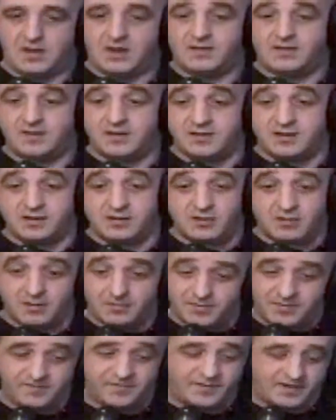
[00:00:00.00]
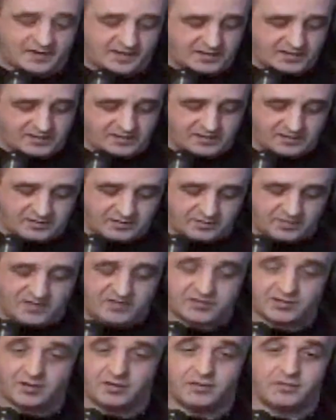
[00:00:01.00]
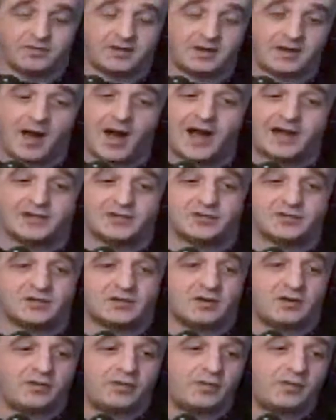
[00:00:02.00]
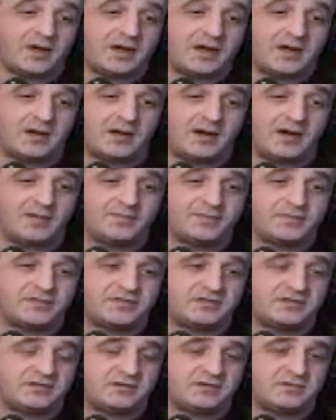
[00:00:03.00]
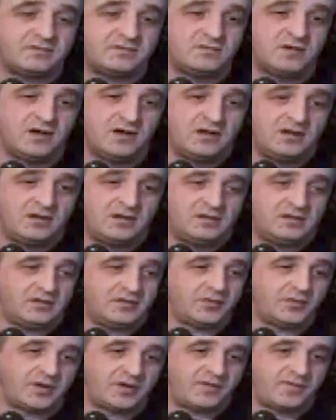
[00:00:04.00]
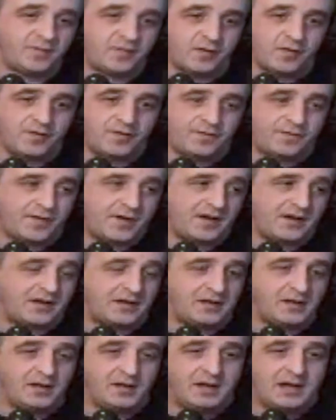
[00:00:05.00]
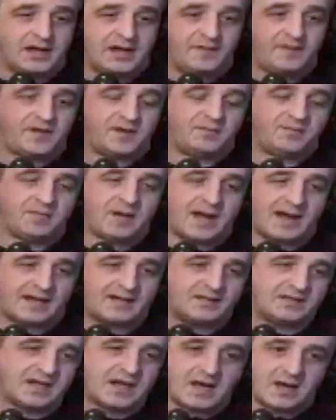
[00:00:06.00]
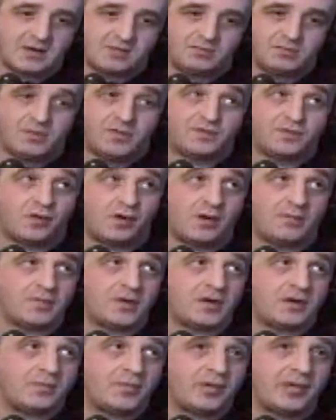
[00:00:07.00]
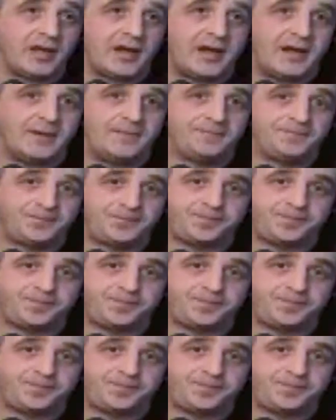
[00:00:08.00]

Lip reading: And then you go up a fret until you reach all the way. I do it all the way up to the 24th fret. And then back down before I'm going to play.